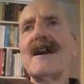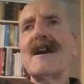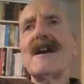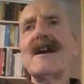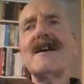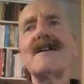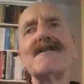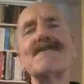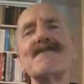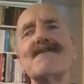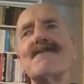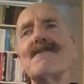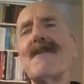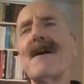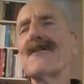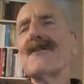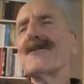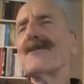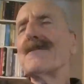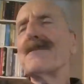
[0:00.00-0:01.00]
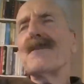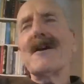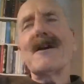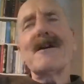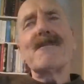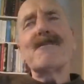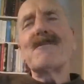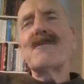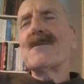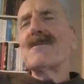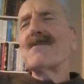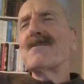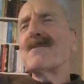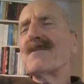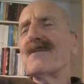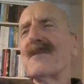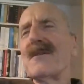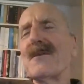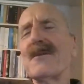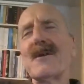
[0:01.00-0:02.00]
It must be,
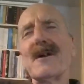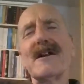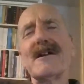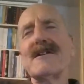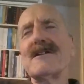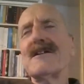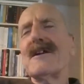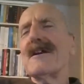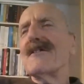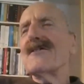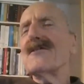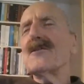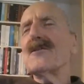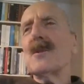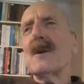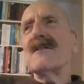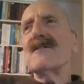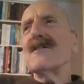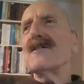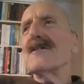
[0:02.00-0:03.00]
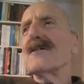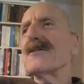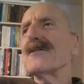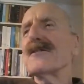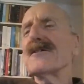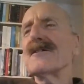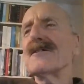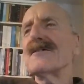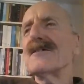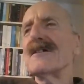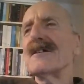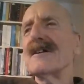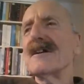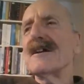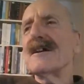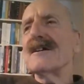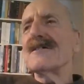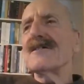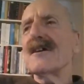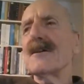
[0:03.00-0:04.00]
well, at least 20 or 30
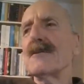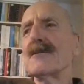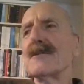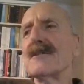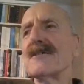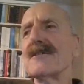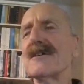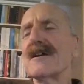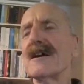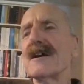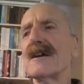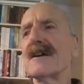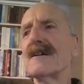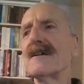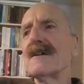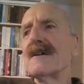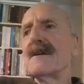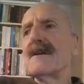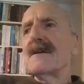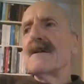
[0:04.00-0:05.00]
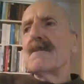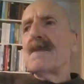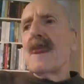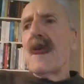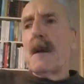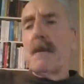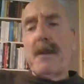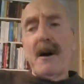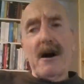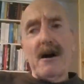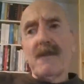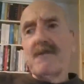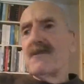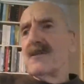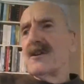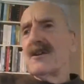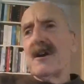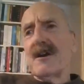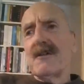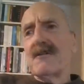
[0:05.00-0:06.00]
years, I would think. Apart,
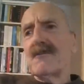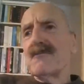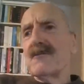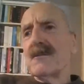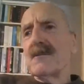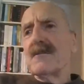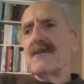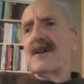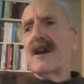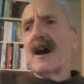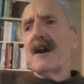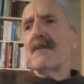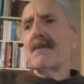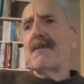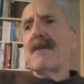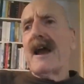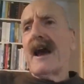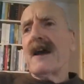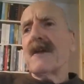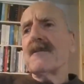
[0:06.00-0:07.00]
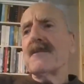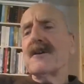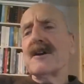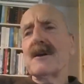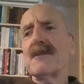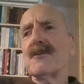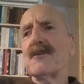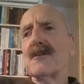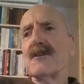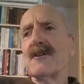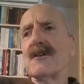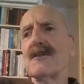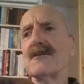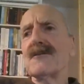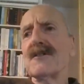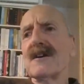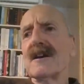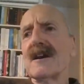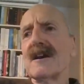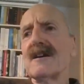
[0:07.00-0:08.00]
from young black people
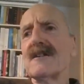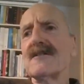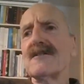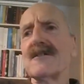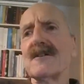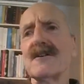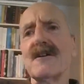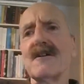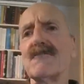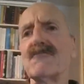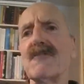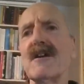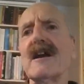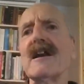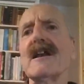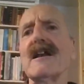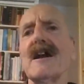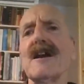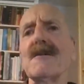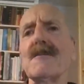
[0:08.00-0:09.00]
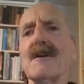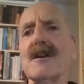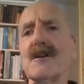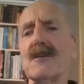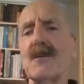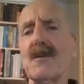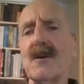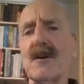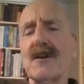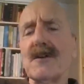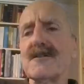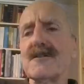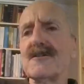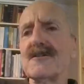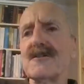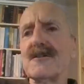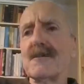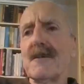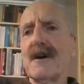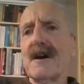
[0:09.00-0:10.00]
using it, reclaiming the word,
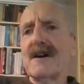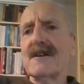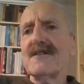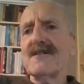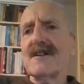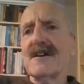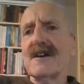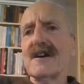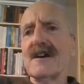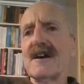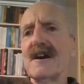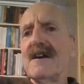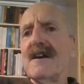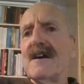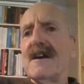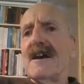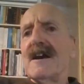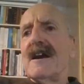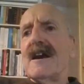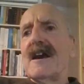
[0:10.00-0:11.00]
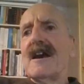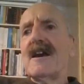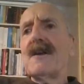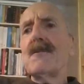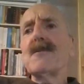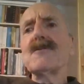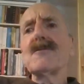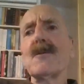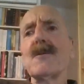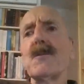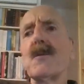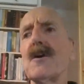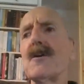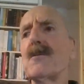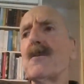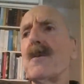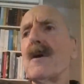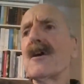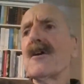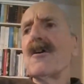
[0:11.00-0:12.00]
as you might say, it was a
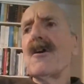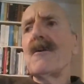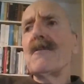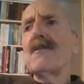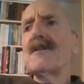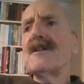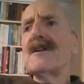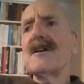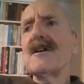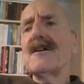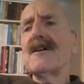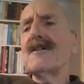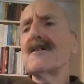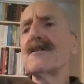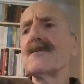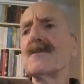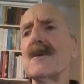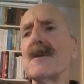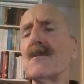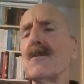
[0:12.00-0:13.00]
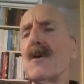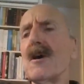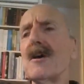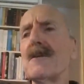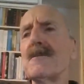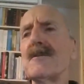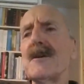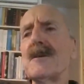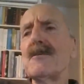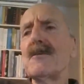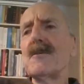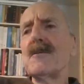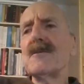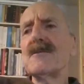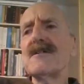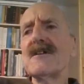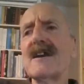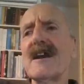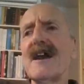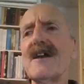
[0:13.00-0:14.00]
word one commonly heard when white people were
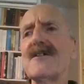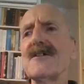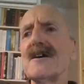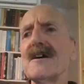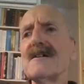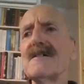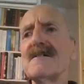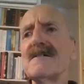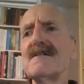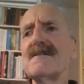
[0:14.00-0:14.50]
together.